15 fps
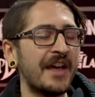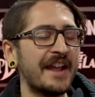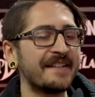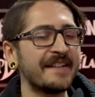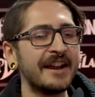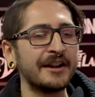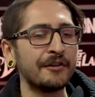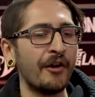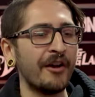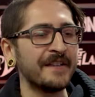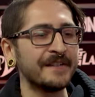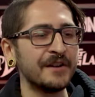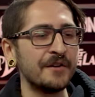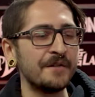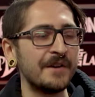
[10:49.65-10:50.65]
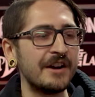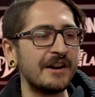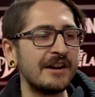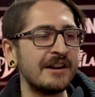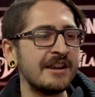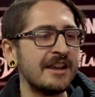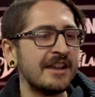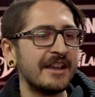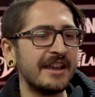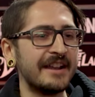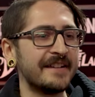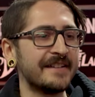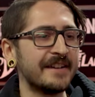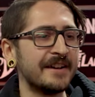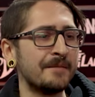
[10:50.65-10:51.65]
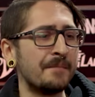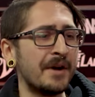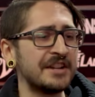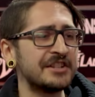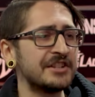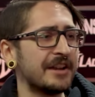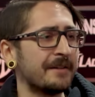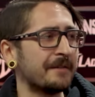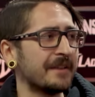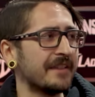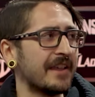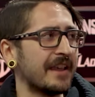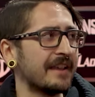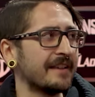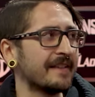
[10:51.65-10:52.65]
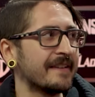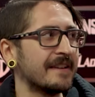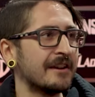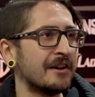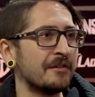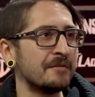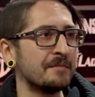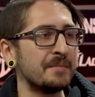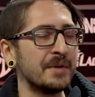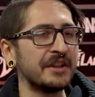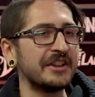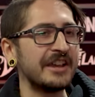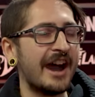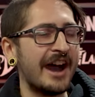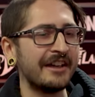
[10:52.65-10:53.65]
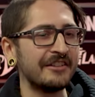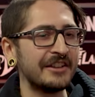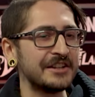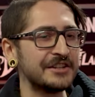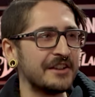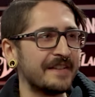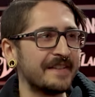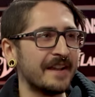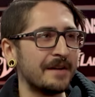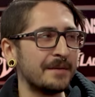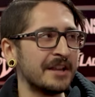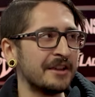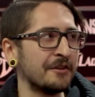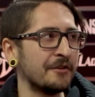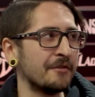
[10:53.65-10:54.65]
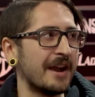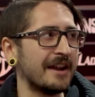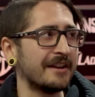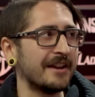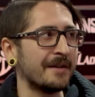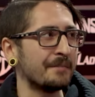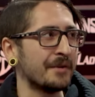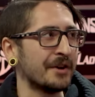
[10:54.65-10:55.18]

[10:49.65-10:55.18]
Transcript: that's kind of crossed over into a bunch of different things. You know, Billie Eilish is somebody who ended up